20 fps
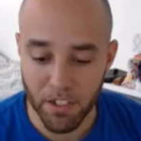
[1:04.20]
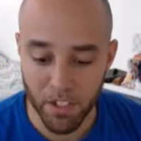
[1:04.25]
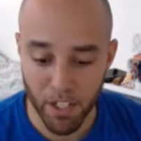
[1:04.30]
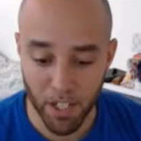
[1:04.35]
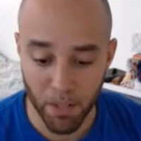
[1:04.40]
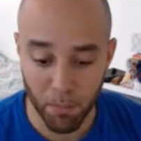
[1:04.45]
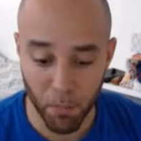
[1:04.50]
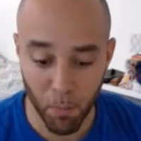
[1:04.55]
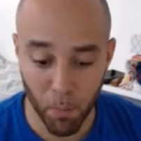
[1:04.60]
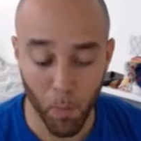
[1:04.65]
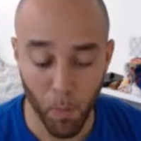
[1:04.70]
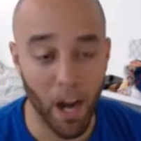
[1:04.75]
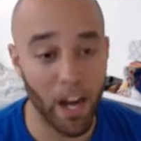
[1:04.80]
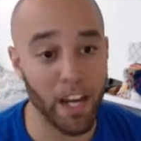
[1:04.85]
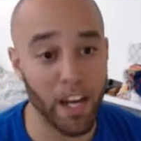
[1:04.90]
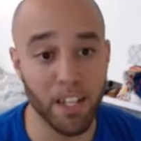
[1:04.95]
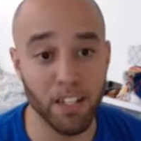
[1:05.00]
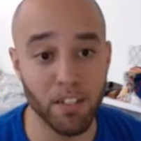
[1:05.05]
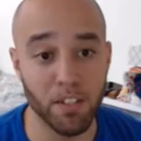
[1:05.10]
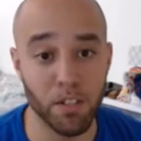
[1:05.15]
jump
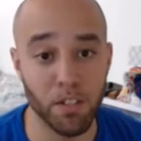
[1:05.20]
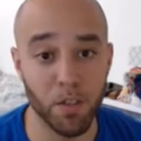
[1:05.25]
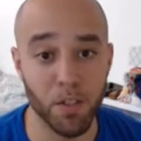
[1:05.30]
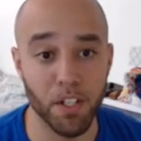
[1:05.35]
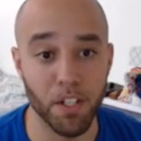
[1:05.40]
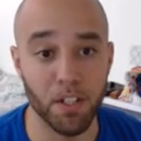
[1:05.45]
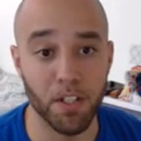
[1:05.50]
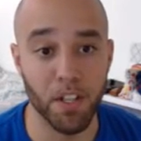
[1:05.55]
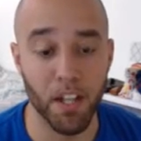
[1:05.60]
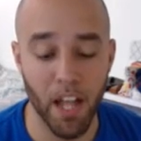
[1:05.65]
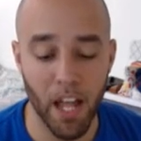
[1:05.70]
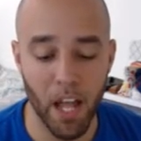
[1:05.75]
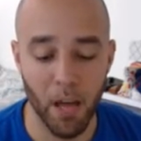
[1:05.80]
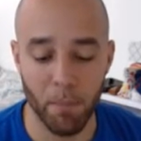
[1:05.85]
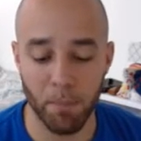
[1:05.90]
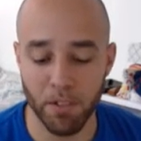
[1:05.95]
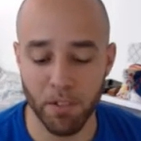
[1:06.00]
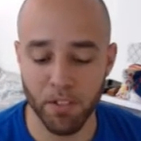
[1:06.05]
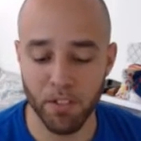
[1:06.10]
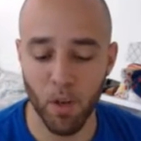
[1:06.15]
right into it.
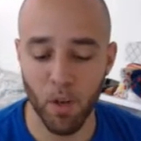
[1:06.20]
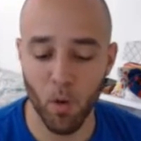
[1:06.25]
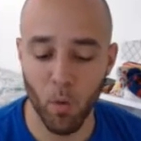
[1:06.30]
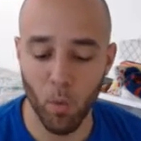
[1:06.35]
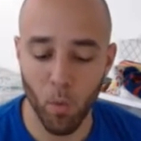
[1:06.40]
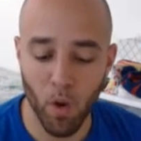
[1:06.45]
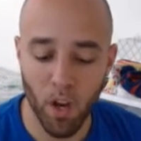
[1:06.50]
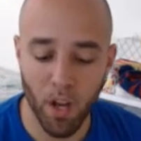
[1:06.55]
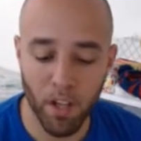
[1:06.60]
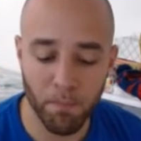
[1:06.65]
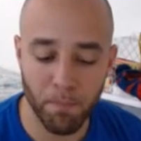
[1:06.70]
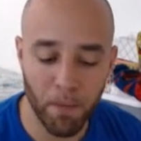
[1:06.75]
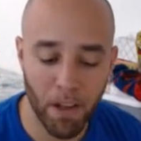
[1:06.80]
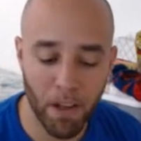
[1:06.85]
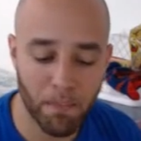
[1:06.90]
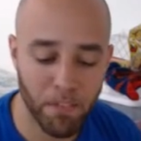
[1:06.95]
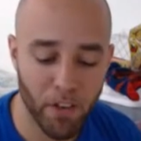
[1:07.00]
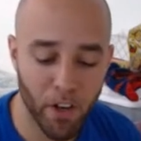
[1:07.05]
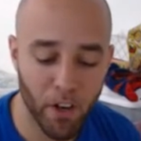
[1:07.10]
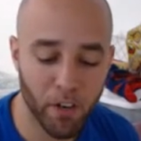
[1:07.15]
Episode 1,
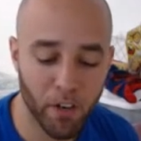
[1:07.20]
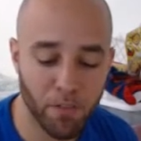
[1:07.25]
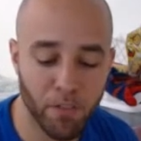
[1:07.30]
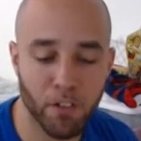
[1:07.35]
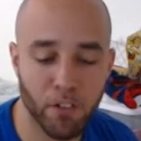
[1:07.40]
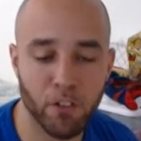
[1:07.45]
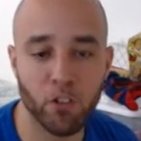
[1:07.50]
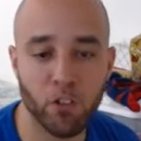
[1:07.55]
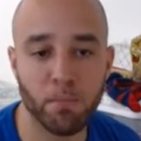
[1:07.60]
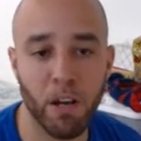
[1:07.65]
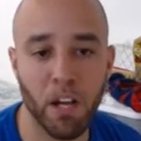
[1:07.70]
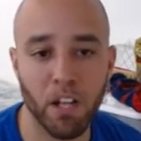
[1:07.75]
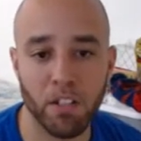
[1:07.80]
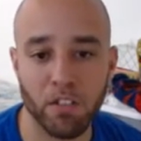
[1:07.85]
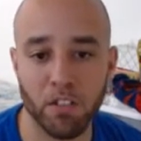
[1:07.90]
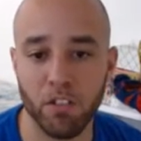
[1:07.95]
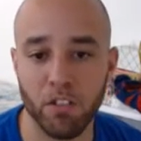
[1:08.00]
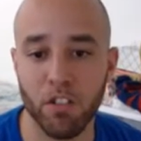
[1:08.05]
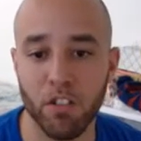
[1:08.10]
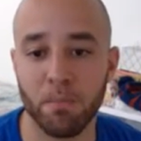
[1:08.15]
very first
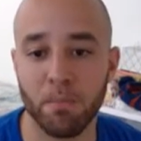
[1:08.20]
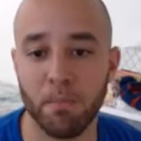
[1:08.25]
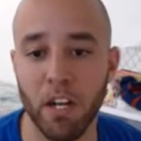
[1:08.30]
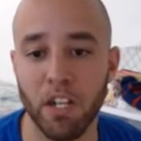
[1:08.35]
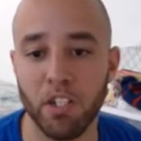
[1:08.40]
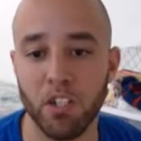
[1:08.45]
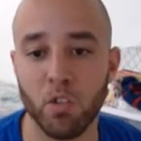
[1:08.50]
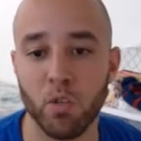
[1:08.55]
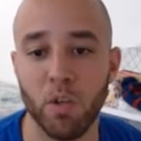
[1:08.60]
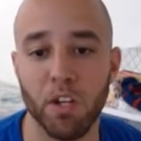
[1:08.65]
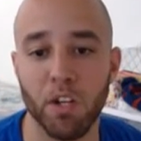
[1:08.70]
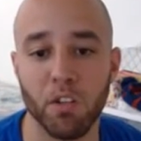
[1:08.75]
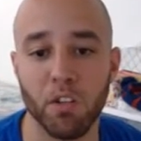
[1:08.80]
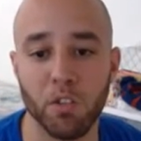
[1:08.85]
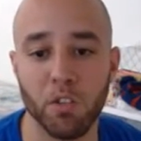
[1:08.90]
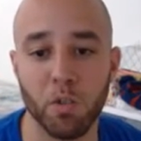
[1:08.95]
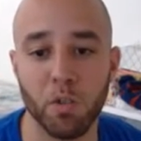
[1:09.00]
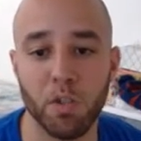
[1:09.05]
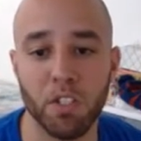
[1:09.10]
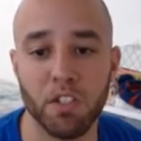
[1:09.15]
monster of my Trick or
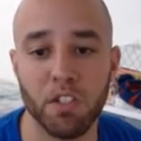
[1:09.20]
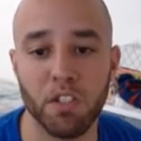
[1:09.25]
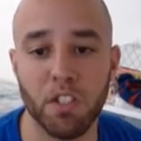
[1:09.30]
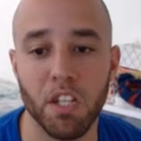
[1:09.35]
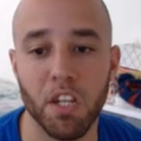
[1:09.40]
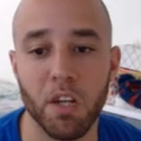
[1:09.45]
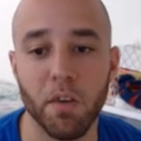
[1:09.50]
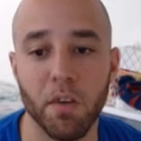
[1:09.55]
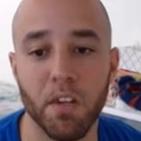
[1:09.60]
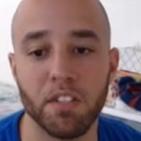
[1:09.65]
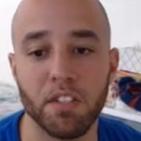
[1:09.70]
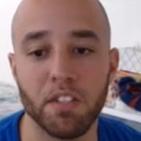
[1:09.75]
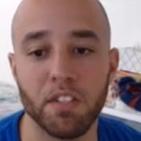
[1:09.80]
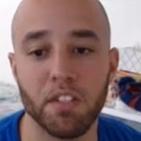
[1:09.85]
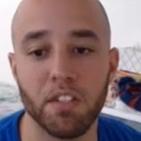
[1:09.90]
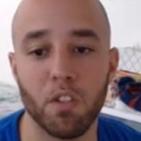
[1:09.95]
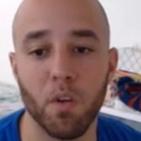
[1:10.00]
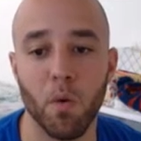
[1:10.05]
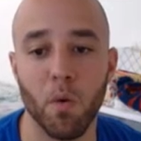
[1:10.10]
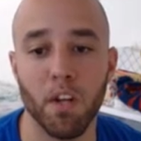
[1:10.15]
Treat series is
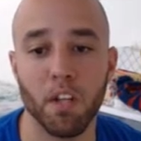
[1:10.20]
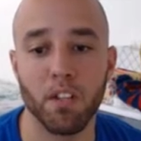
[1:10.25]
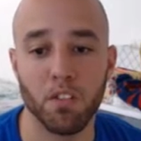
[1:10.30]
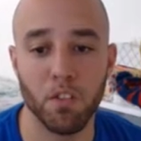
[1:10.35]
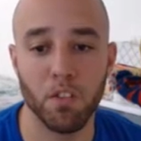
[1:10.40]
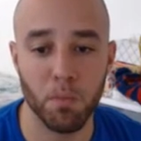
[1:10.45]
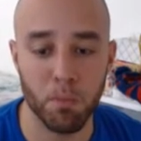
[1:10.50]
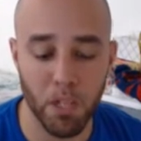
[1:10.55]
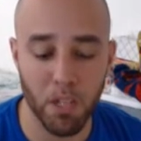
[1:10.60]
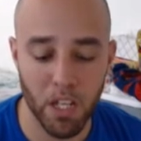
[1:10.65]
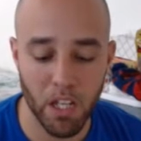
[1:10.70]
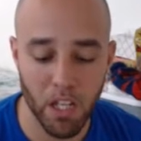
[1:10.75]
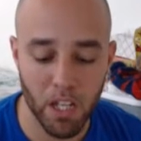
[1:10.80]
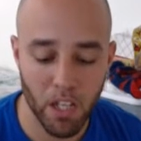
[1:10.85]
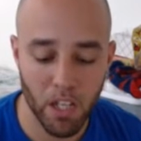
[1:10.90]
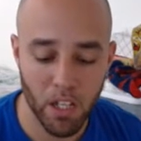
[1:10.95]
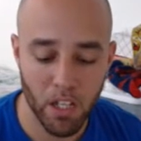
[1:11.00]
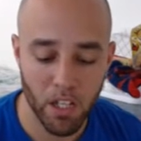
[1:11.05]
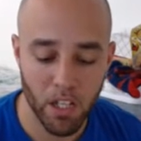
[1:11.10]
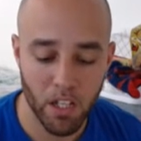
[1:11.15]
going to be
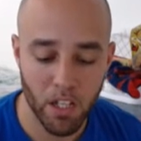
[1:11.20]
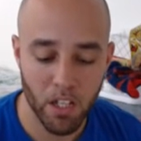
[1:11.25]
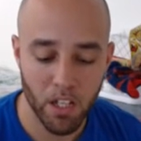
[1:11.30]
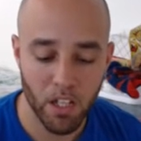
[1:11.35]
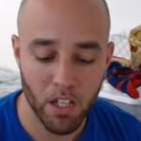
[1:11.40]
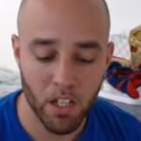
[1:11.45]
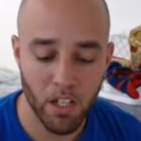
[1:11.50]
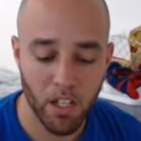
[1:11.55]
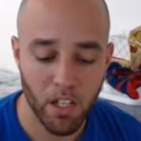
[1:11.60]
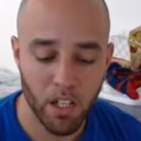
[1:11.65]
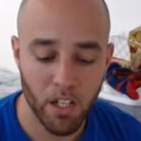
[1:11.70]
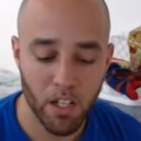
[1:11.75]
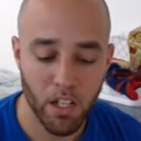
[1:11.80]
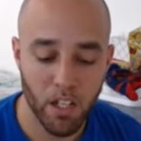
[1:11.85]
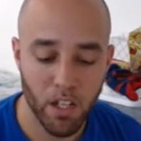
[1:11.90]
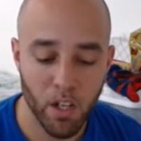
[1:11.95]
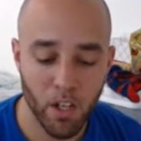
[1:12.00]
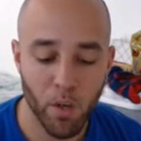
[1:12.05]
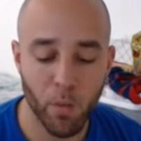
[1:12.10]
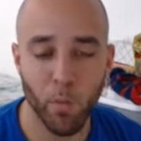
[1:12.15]

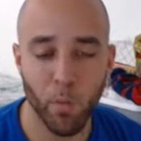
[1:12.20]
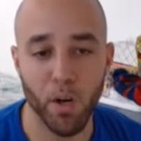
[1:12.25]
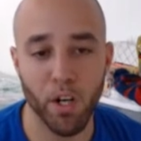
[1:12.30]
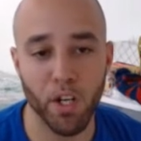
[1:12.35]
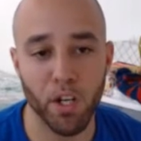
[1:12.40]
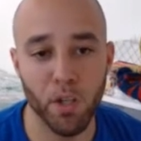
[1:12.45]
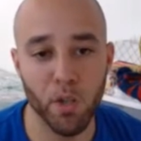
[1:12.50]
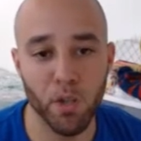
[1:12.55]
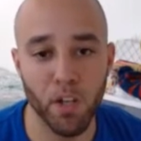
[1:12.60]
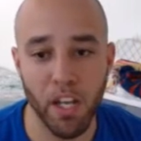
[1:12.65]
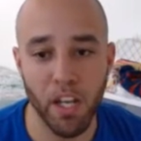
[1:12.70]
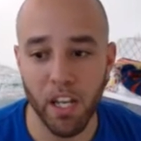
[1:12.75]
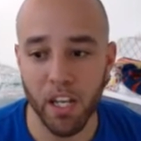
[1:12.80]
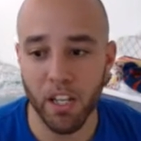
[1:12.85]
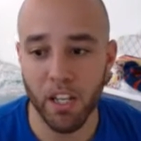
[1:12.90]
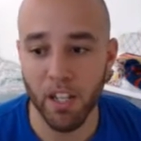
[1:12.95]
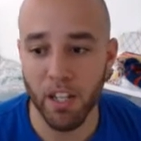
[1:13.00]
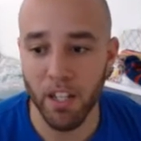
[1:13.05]
Raccoony.